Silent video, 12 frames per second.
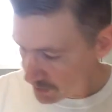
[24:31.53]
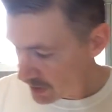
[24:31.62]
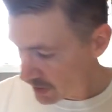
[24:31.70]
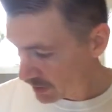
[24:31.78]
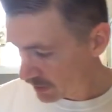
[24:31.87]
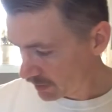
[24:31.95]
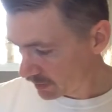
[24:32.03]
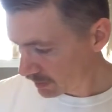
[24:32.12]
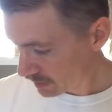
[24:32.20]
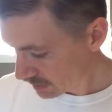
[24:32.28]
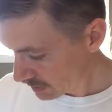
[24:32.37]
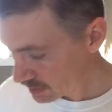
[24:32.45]

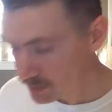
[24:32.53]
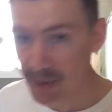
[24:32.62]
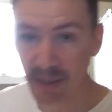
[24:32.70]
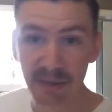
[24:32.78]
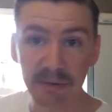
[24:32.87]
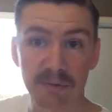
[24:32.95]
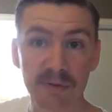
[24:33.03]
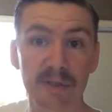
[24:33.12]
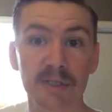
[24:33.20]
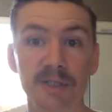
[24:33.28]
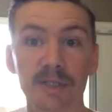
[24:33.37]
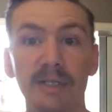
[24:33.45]
about it for
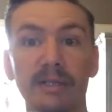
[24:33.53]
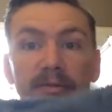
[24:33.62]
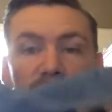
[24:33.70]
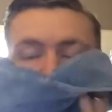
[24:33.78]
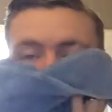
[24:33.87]
this shave.